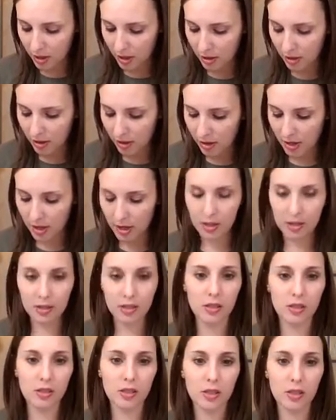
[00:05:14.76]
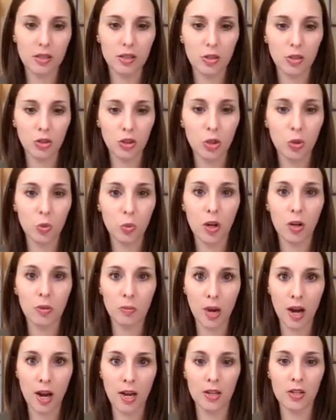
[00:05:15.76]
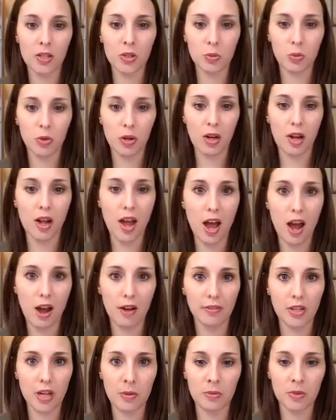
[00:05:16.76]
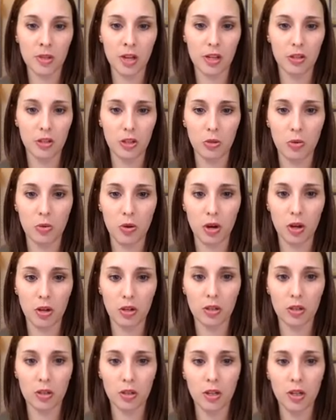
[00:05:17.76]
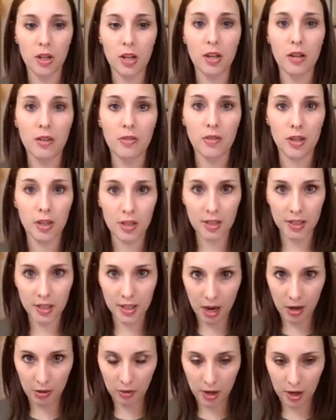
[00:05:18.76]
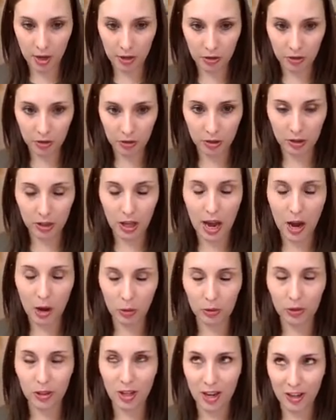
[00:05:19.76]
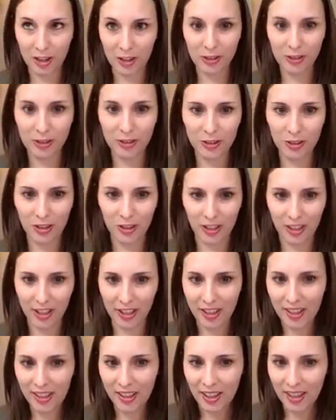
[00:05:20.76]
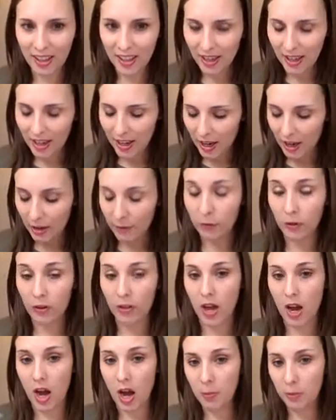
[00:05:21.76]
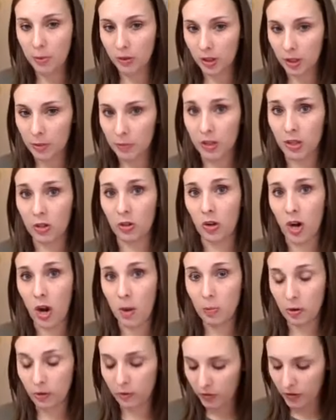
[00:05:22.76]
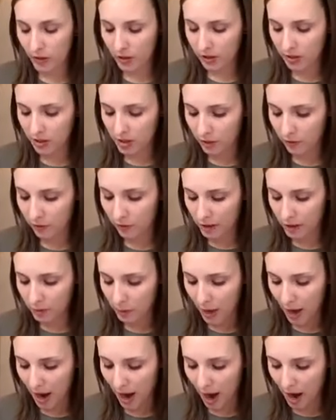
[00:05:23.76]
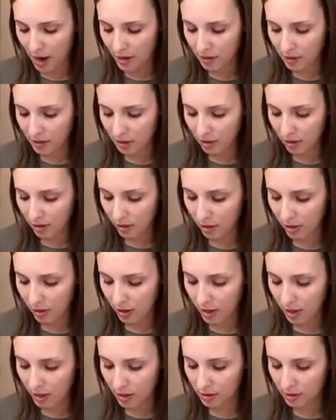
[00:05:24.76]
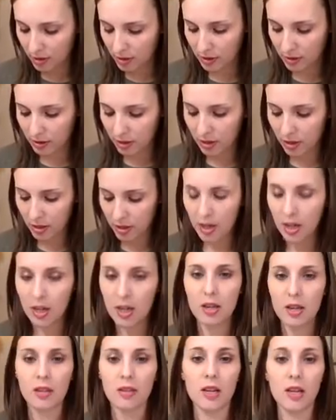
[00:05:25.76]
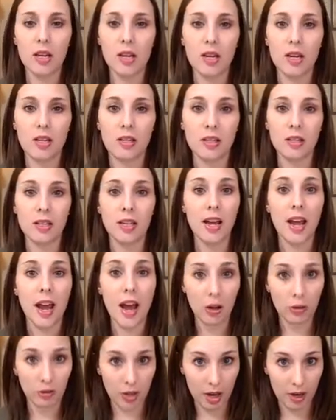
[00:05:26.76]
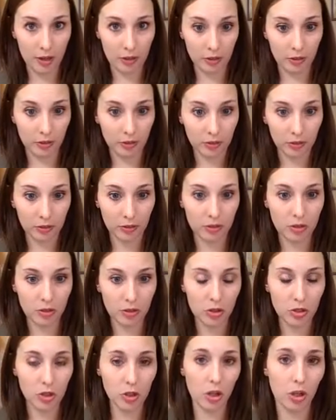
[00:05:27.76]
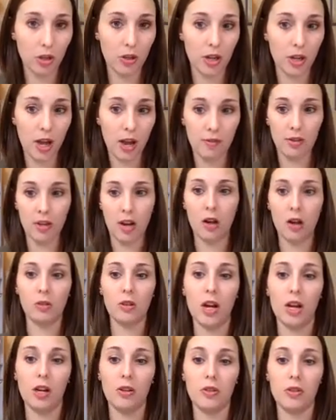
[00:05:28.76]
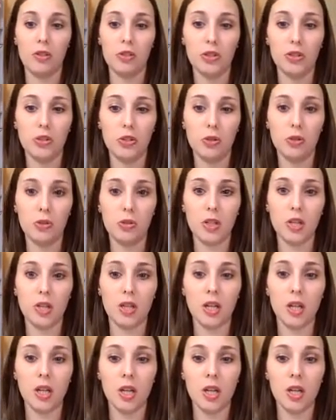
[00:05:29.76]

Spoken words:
this, Q1 minus 1.5 times IQR, then it's an outlier, sorry. And for the upper limit or upper fence, if it's past this, then it is an outlier. So you can have an outlier that skews it